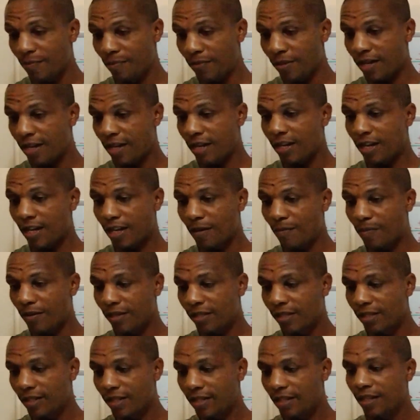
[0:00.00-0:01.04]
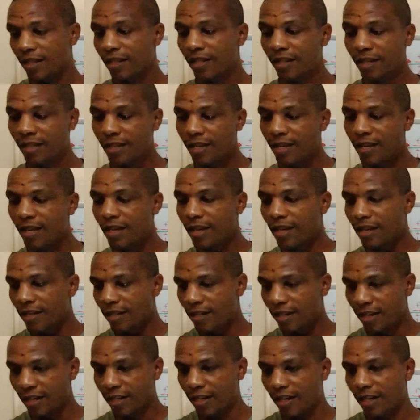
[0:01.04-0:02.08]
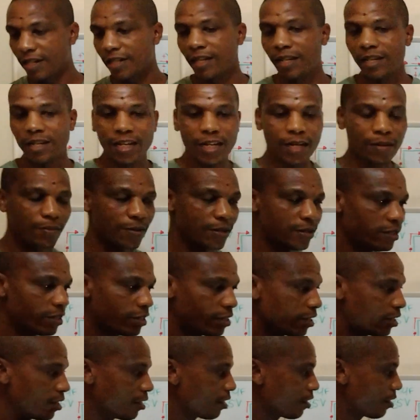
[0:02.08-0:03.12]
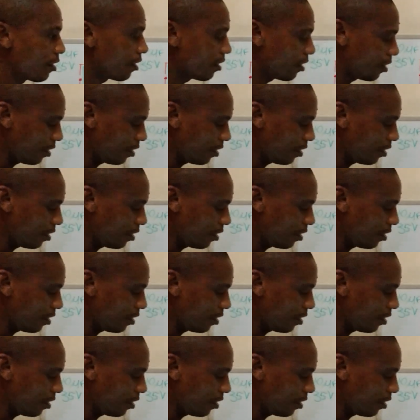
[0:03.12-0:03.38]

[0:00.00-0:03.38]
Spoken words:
bigger the capacitor, the greater the capacitance?